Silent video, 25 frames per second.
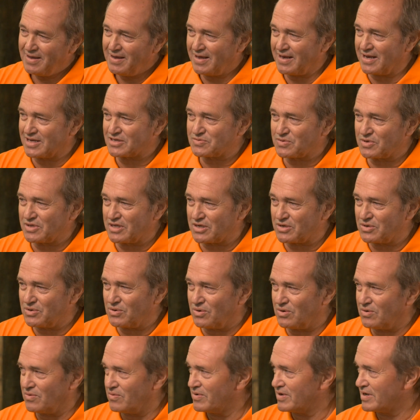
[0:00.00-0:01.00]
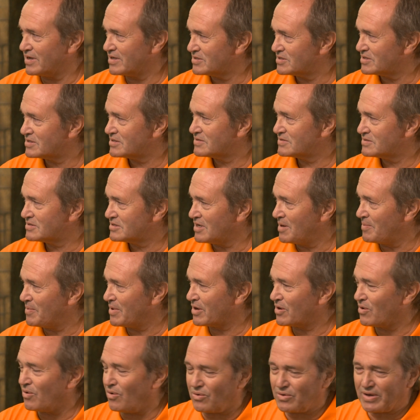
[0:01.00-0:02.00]
And it's really cool when it's
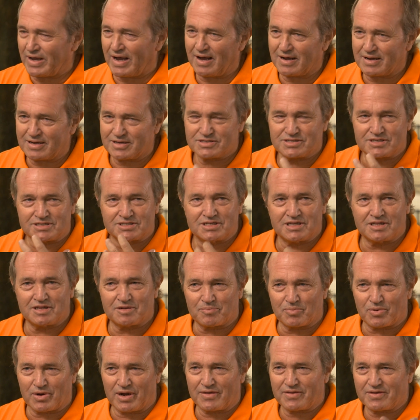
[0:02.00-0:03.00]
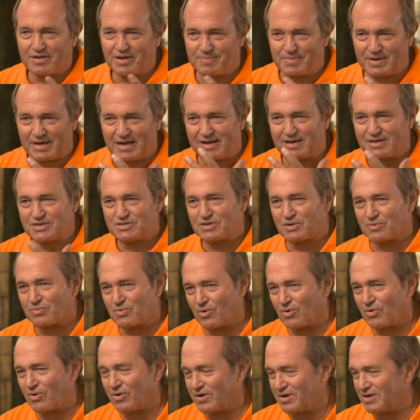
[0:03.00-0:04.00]
somewhat cold out because you see the breath coming out oh, as they're wow.
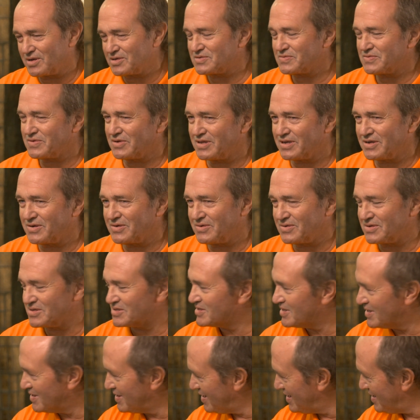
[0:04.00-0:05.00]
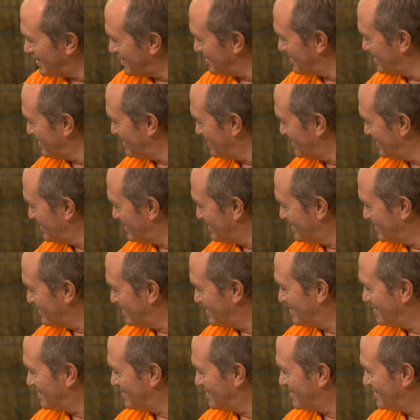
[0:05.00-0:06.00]
roaring. It's really cool to see that.
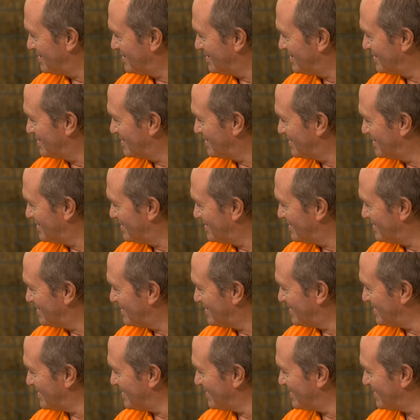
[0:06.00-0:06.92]
Do you have a